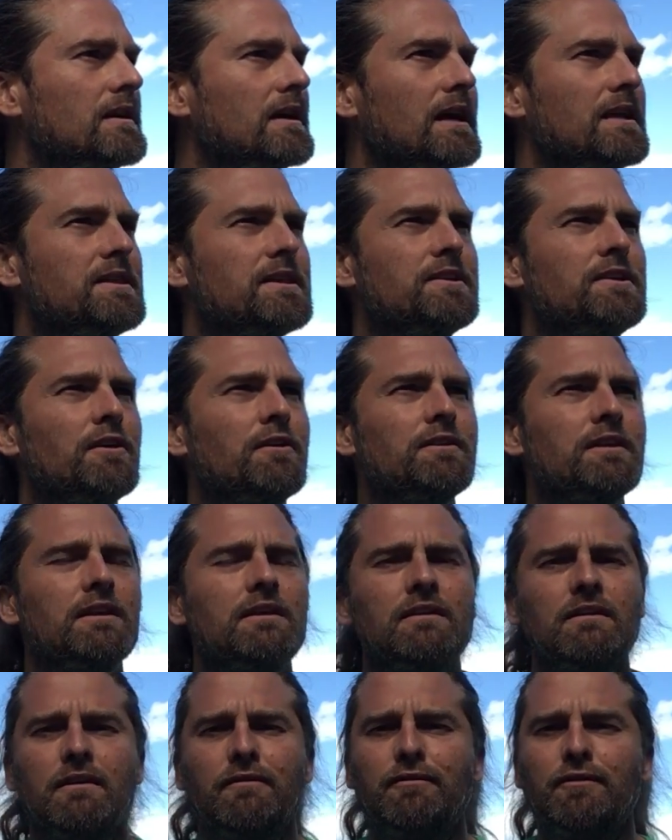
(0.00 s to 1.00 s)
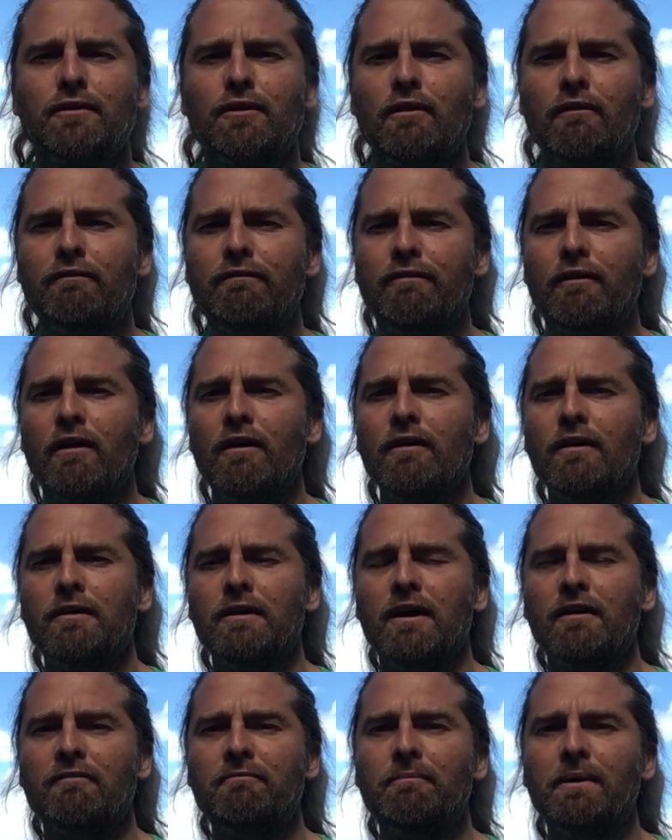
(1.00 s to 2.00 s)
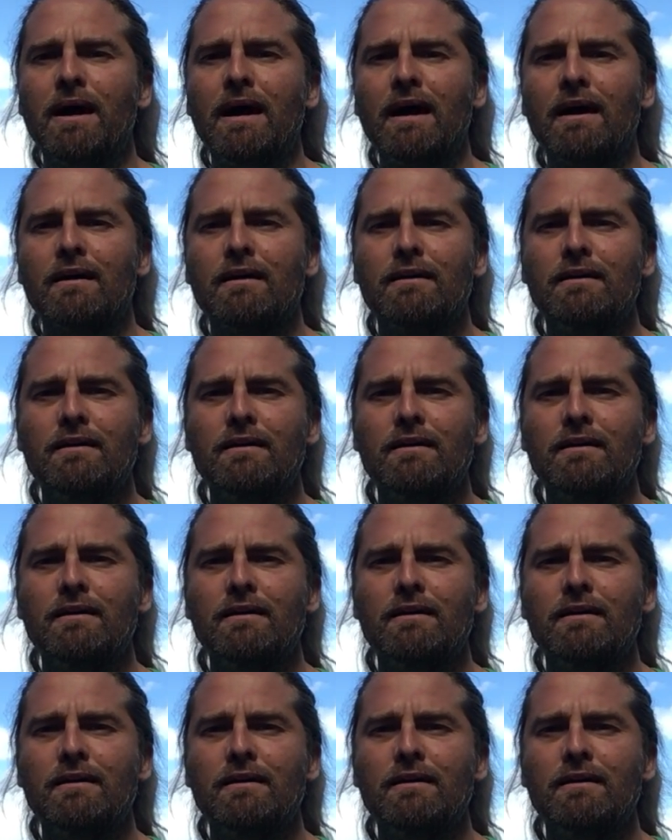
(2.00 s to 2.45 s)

and to know that if you go far enough back,